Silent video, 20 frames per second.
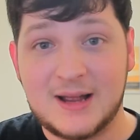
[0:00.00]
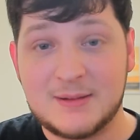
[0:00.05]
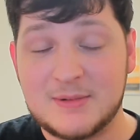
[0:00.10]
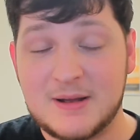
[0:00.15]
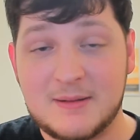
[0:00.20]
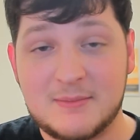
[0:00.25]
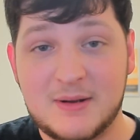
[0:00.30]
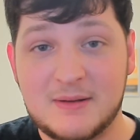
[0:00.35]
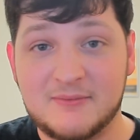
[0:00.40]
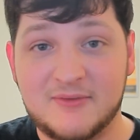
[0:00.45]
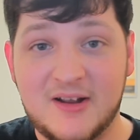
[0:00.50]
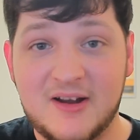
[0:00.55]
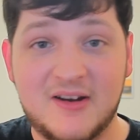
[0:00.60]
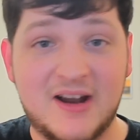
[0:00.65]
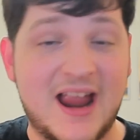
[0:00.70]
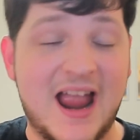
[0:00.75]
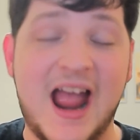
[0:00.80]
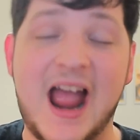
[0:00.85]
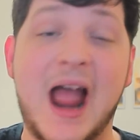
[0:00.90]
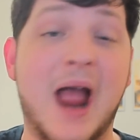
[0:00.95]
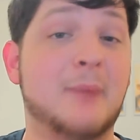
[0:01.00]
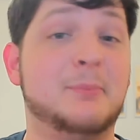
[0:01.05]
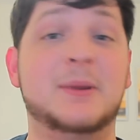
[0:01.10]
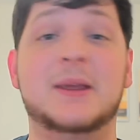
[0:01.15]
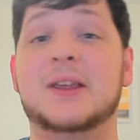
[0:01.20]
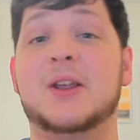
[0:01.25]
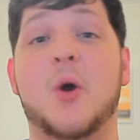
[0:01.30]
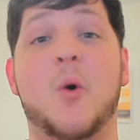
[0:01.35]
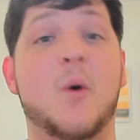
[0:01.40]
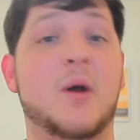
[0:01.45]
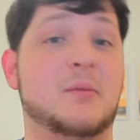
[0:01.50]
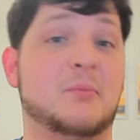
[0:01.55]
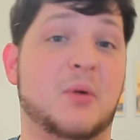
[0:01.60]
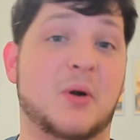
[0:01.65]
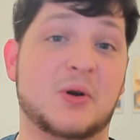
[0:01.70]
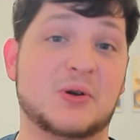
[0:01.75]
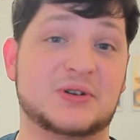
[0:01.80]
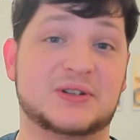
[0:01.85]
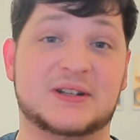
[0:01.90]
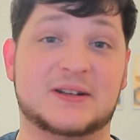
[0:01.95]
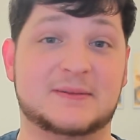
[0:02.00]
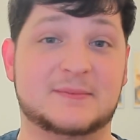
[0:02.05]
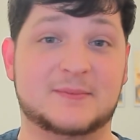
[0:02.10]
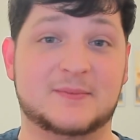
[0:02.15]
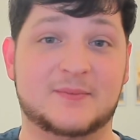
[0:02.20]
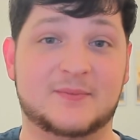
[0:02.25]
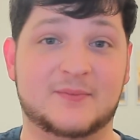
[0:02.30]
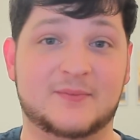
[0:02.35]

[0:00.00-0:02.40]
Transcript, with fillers: I'm, I'm a very happy going person.